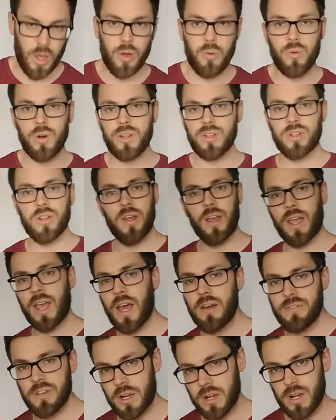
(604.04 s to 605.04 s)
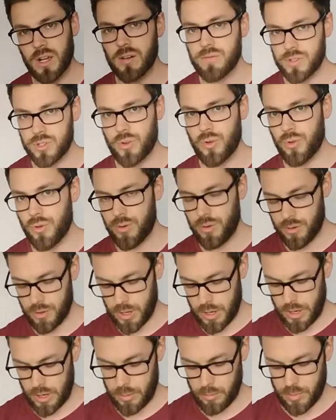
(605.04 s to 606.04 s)
what it's like having gloves on,
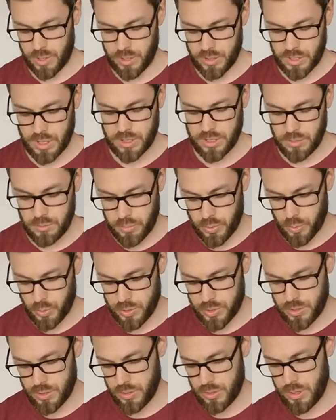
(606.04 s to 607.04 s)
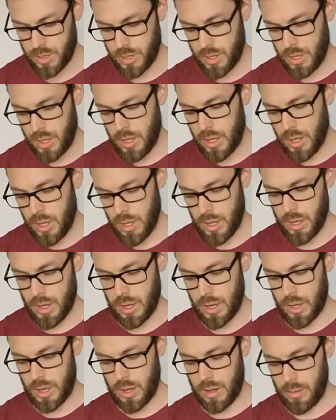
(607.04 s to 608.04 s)
because that's important.
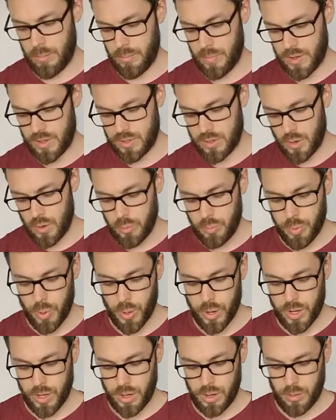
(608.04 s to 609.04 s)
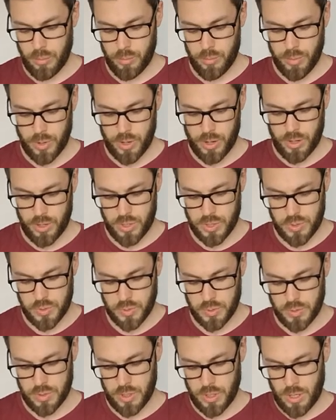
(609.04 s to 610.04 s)
There's no point in buying a
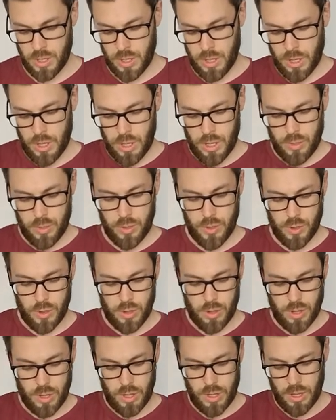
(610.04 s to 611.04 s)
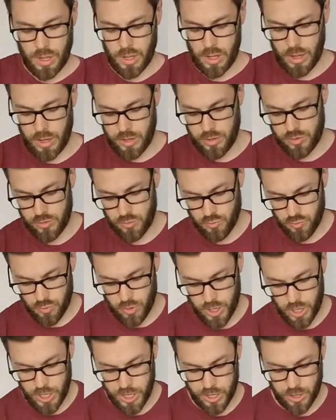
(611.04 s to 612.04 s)
sword that is
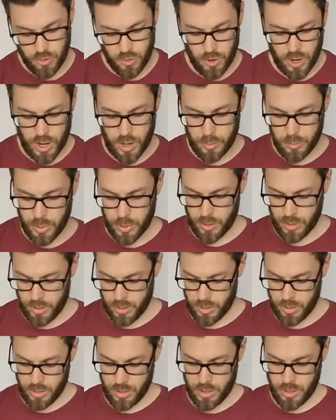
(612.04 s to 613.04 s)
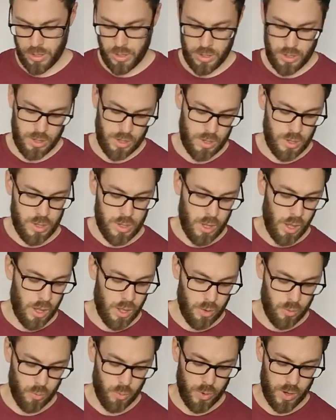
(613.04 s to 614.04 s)
really crap
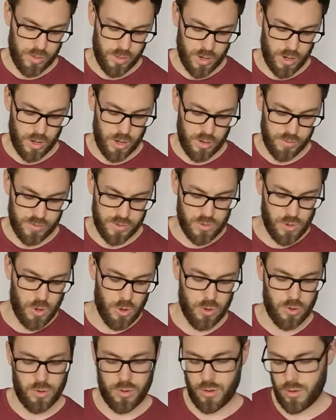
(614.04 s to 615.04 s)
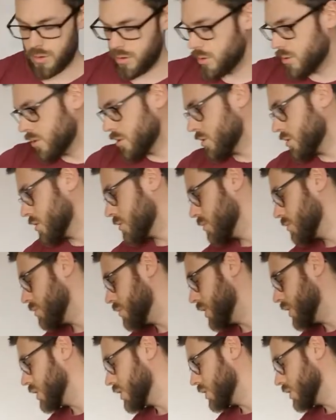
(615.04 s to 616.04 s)
with gloves on,
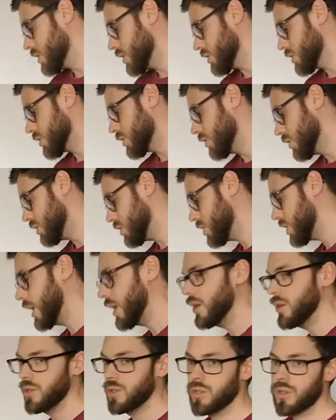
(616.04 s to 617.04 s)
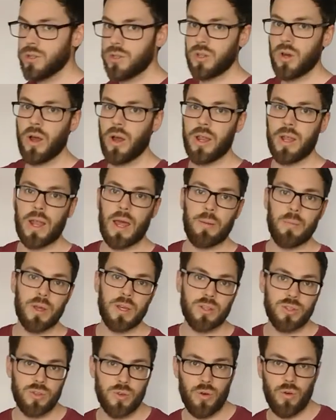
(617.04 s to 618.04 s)
because it's going to change the
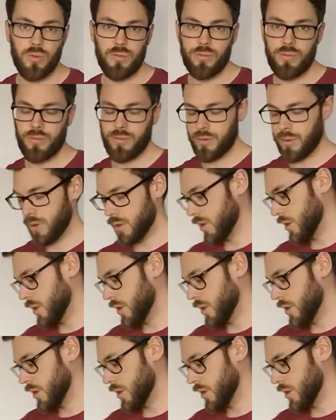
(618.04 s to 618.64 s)
dynamics of